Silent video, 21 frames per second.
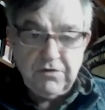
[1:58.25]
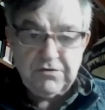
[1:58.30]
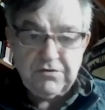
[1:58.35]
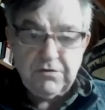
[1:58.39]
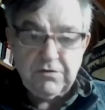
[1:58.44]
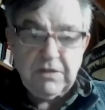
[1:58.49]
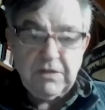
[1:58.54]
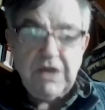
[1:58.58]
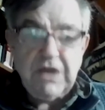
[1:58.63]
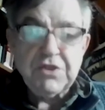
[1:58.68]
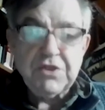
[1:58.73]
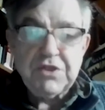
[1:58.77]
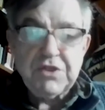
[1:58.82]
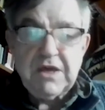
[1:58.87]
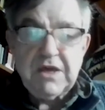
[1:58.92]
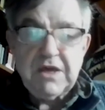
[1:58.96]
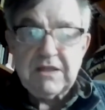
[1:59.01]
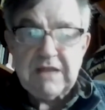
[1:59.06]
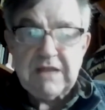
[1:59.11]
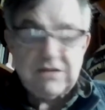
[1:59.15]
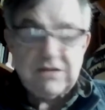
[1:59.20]
So they
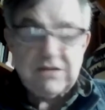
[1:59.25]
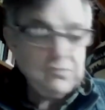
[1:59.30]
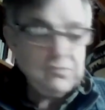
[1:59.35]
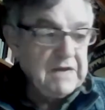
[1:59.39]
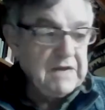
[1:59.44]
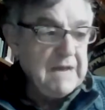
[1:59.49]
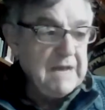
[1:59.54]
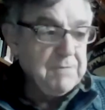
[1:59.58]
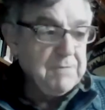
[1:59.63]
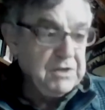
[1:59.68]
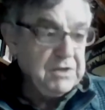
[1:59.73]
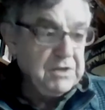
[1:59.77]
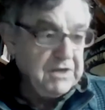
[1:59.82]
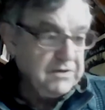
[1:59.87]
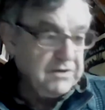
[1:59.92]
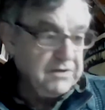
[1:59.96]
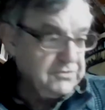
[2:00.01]
think that's what happened there.